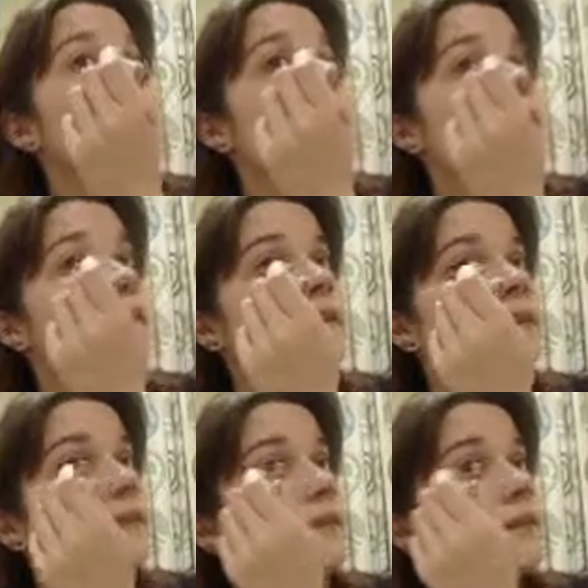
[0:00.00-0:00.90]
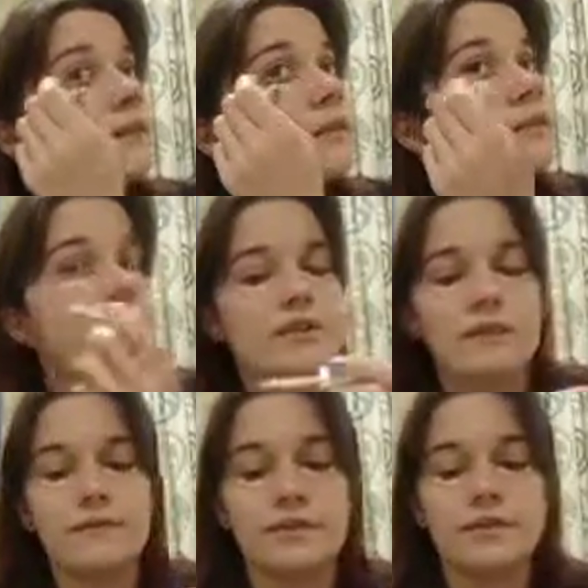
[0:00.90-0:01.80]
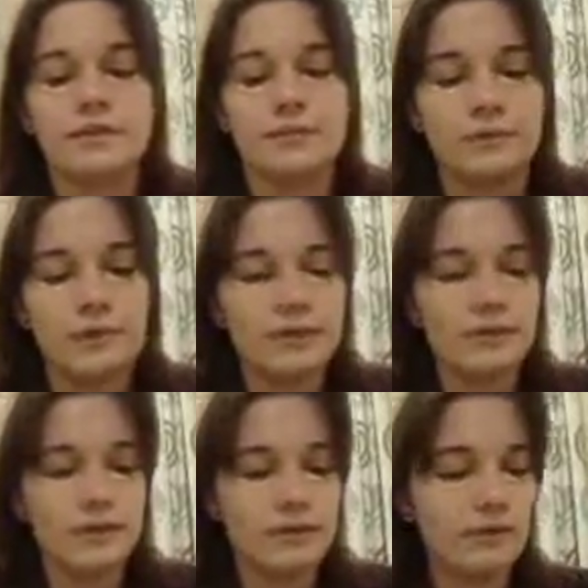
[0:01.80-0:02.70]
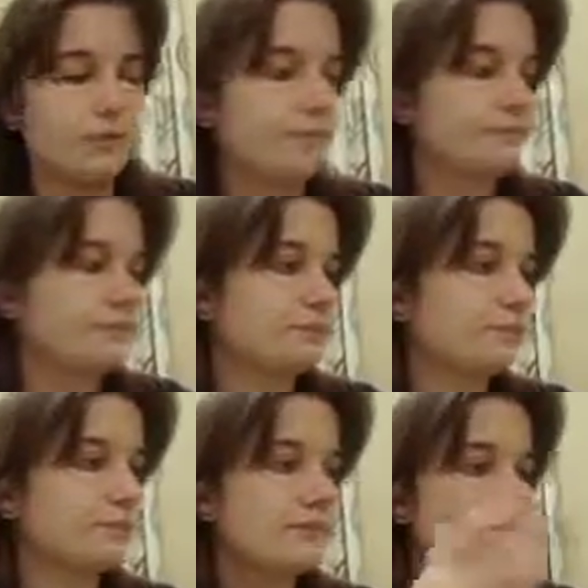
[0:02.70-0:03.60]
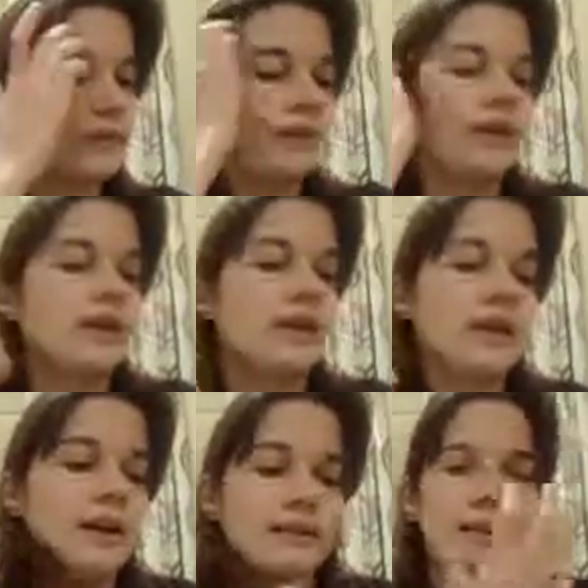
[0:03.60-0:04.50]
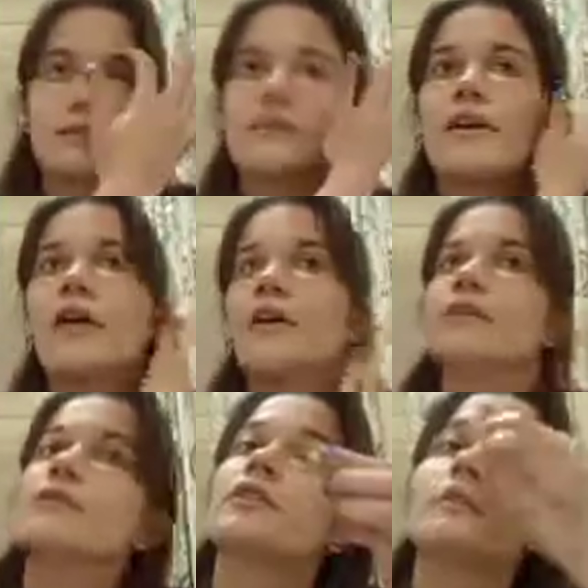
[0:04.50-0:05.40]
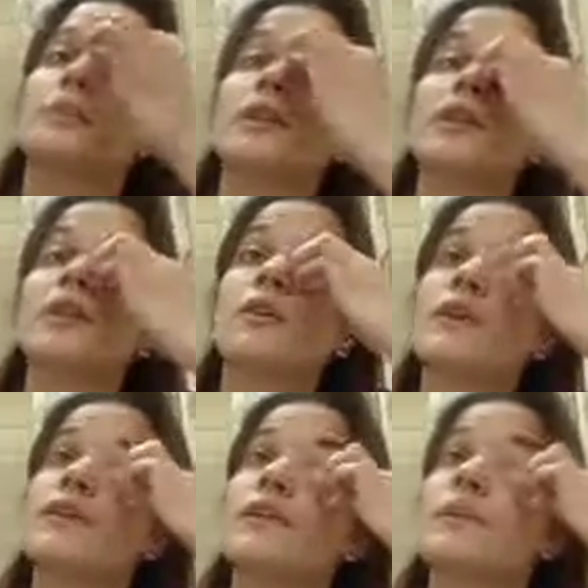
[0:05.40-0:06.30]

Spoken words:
because their stuff tends to blend really well, and it's not completely crazy